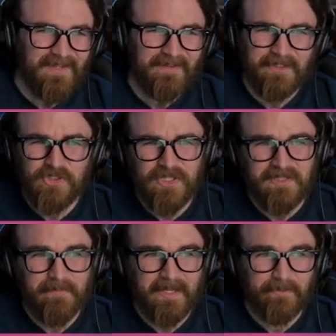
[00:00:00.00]
like you cheat
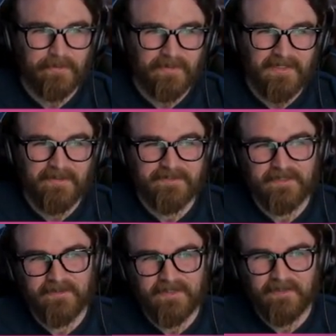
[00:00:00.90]
in a battle royale, it's
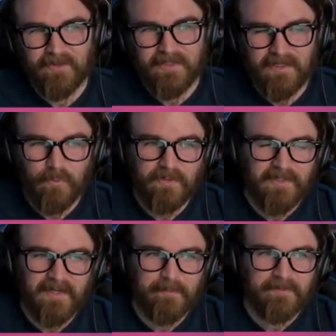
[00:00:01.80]
like, okay, great, I won
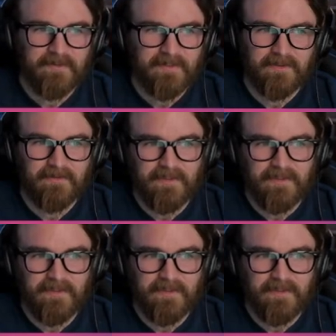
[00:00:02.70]
that uh,